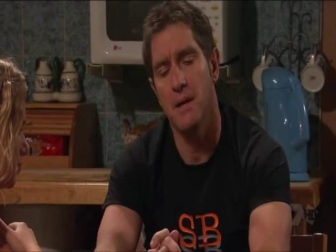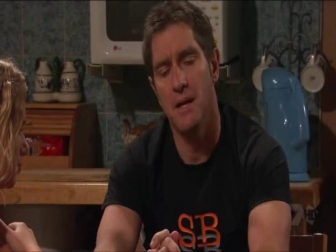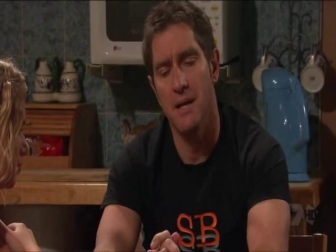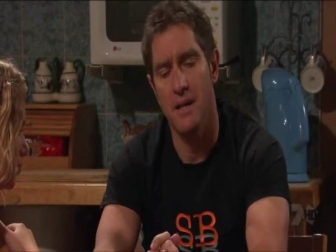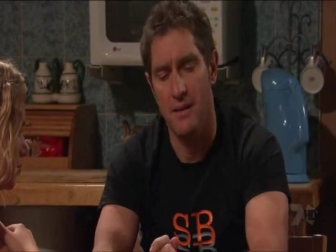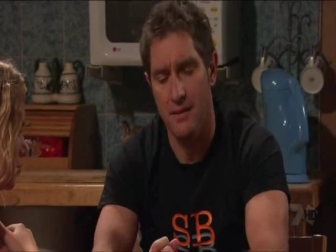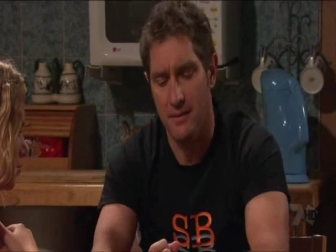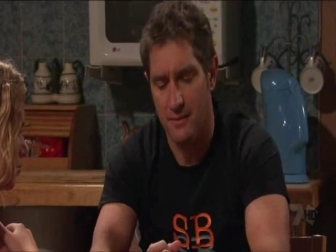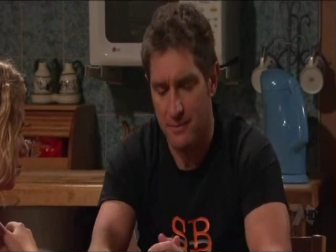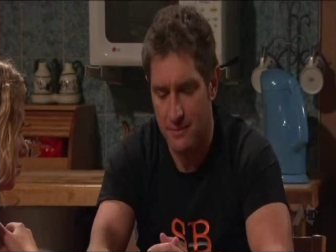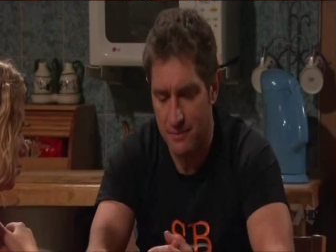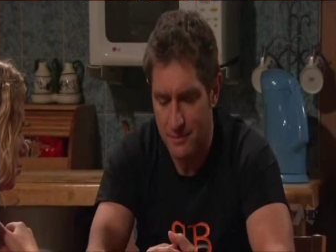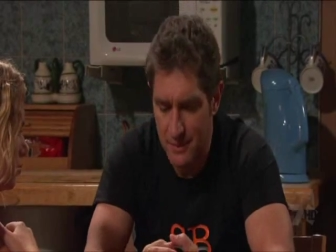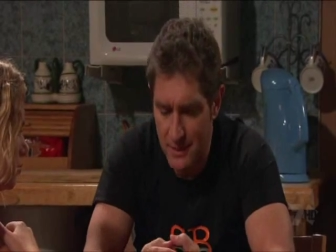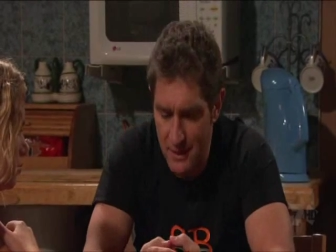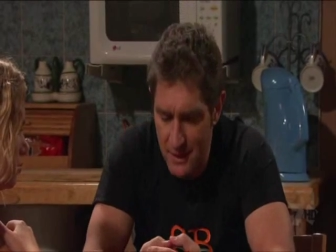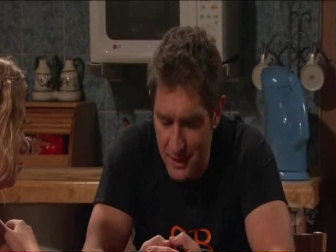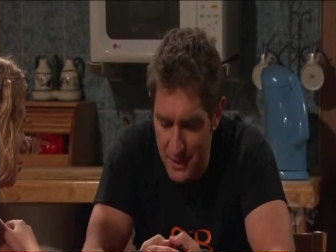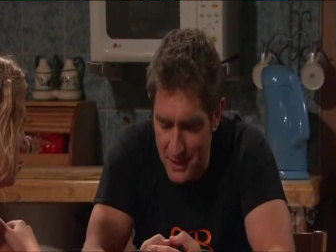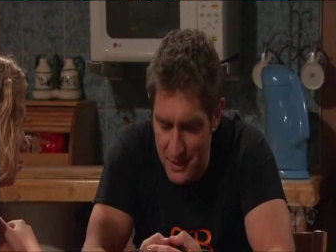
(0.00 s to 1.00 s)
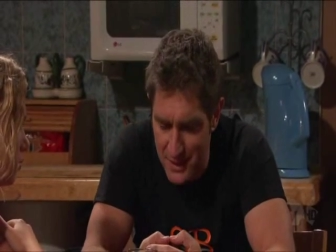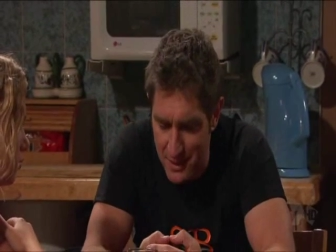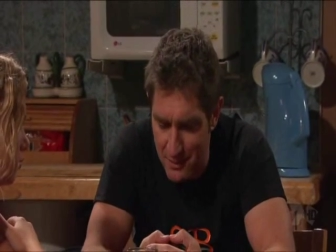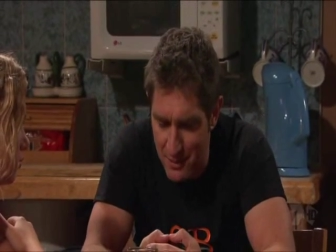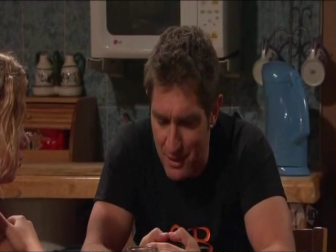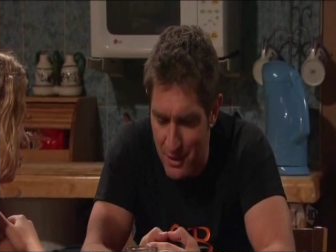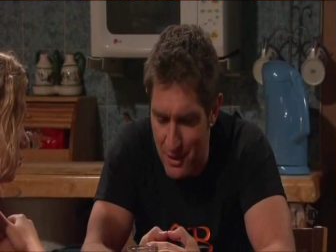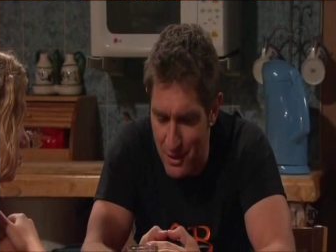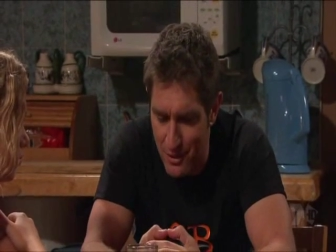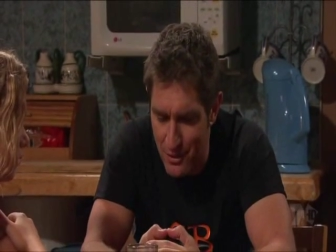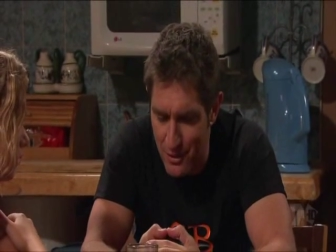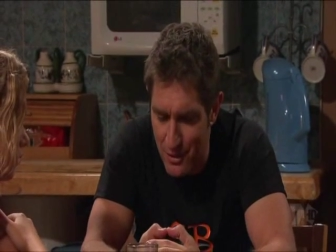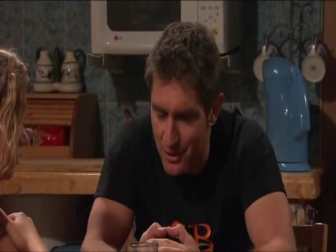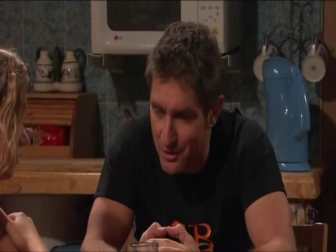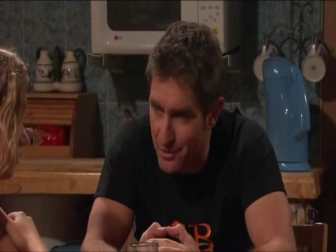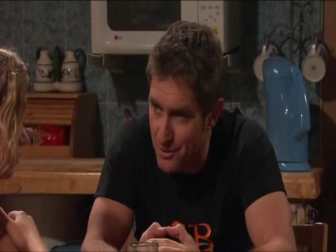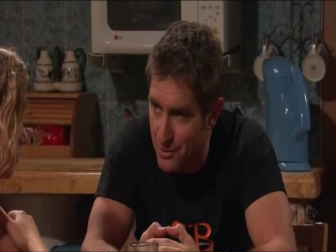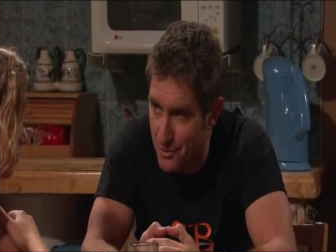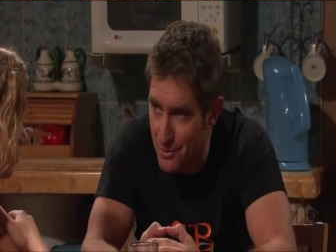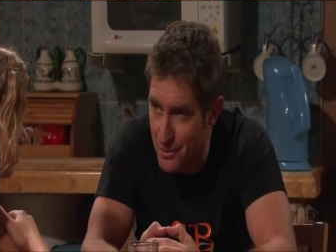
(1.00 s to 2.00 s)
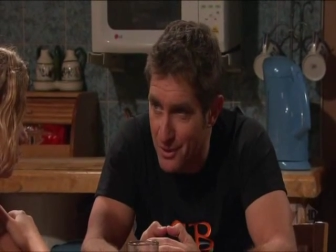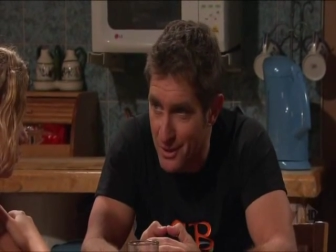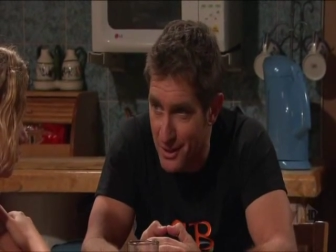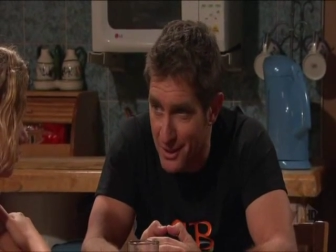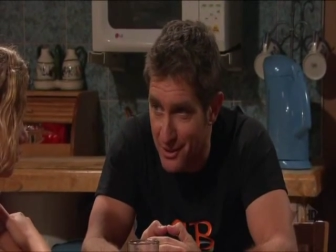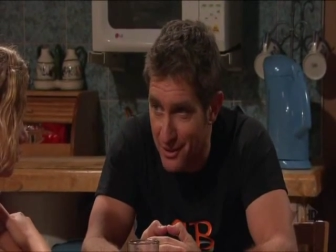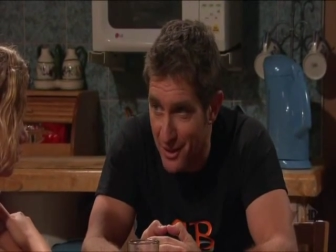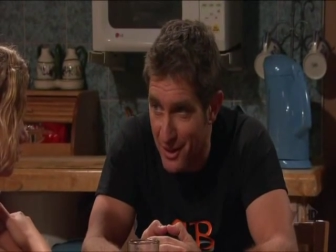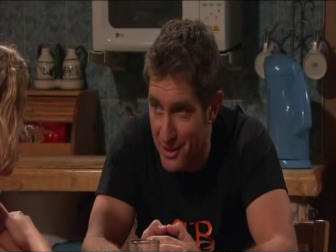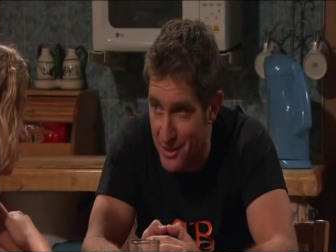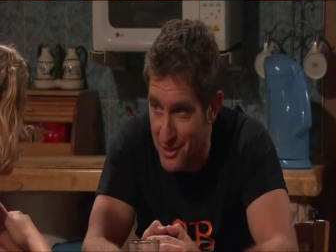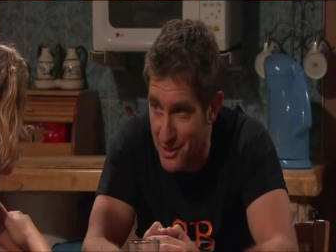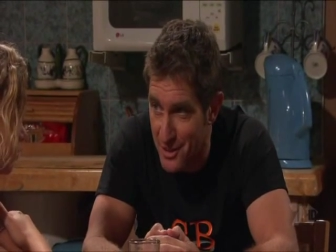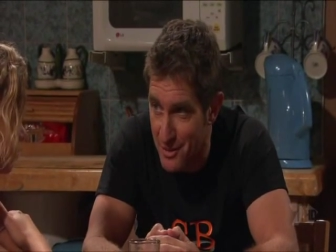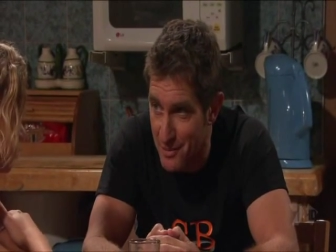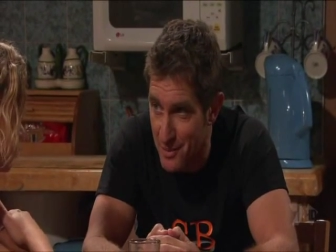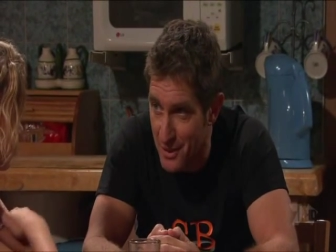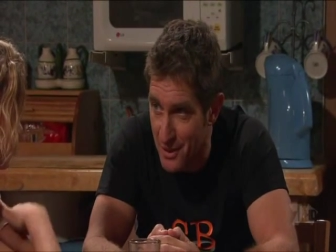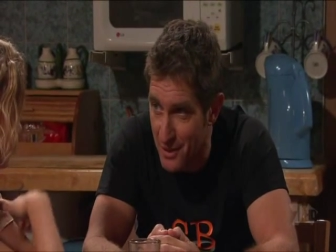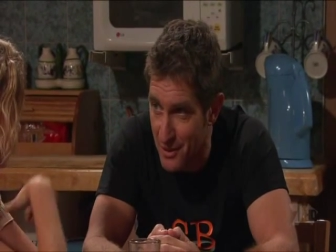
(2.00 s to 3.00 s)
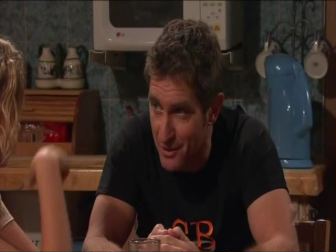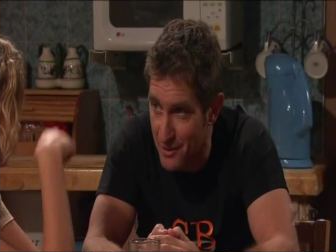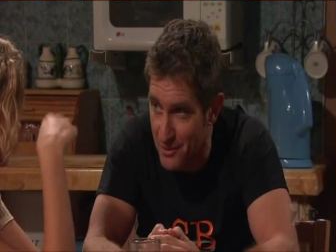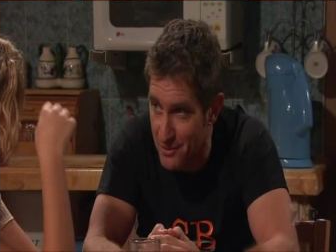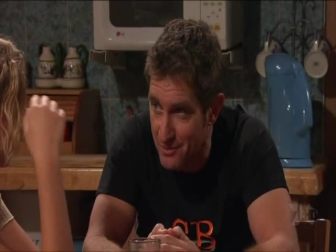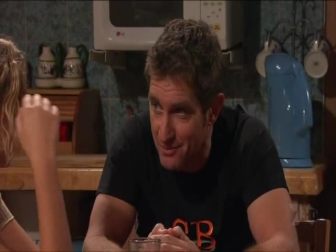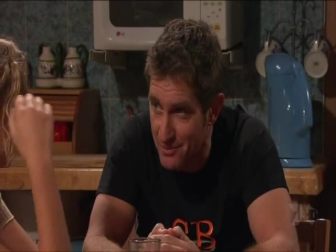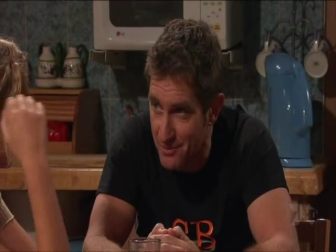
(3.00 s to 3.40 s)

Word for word: Maddie, getting accepted into uni is a really great achievement, you know.